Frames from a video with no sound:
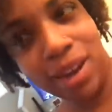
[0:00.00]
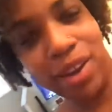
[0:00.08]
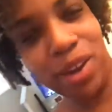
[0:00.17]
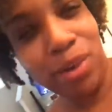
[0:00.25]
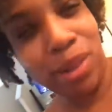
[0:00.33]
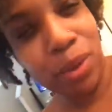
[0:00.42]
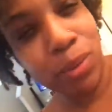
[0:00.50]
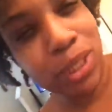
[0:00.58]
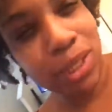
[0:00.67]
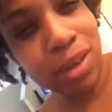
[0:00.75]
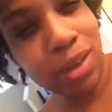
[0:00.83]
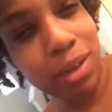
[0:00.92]
I know, like, we
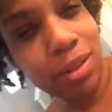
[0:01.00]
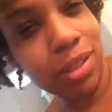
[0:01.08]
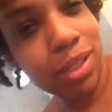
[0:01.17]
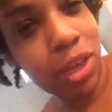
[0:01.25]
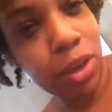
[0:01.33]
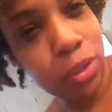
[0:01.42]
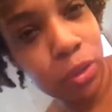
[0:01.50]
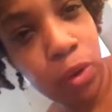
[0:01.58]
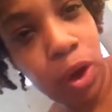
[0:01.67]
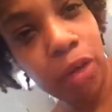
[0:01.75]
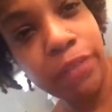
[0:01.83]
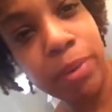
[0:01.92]
shouldn't get on the scale too
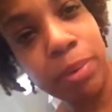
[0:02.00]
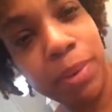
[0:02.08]
often,